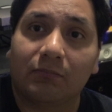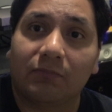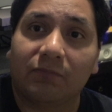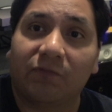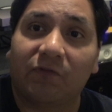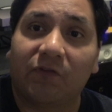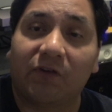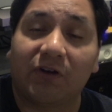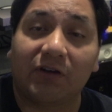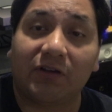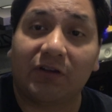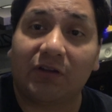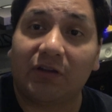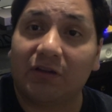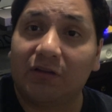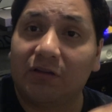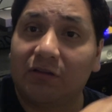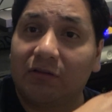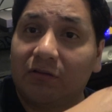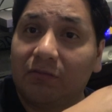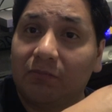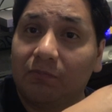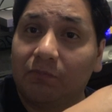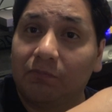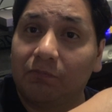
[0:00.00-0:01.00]

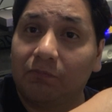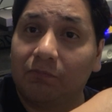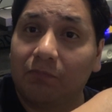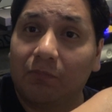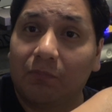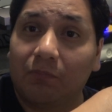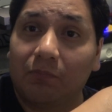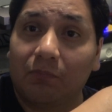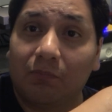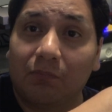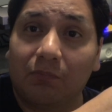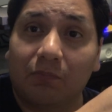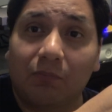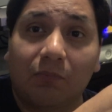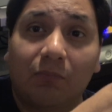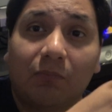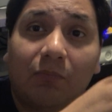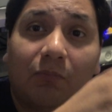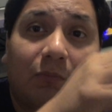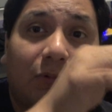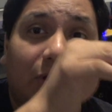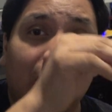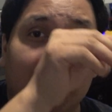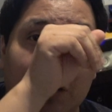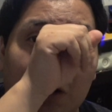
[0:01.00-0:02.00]
Versus,
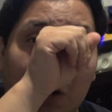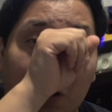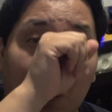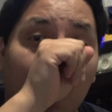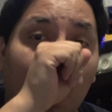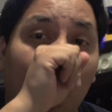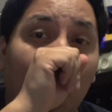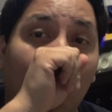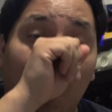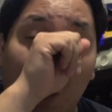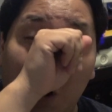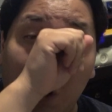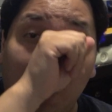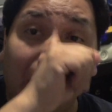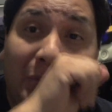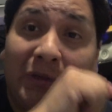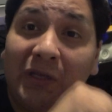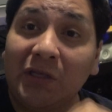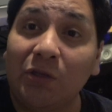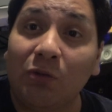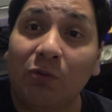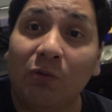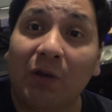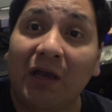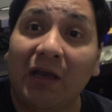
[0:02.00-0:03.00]
what, a whole army
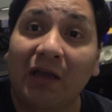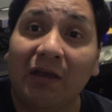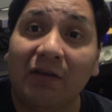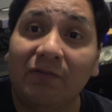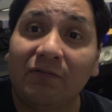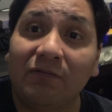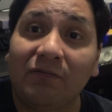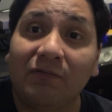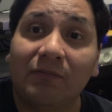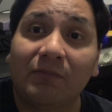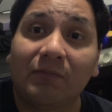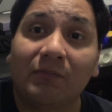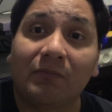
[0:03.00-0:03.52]
you have?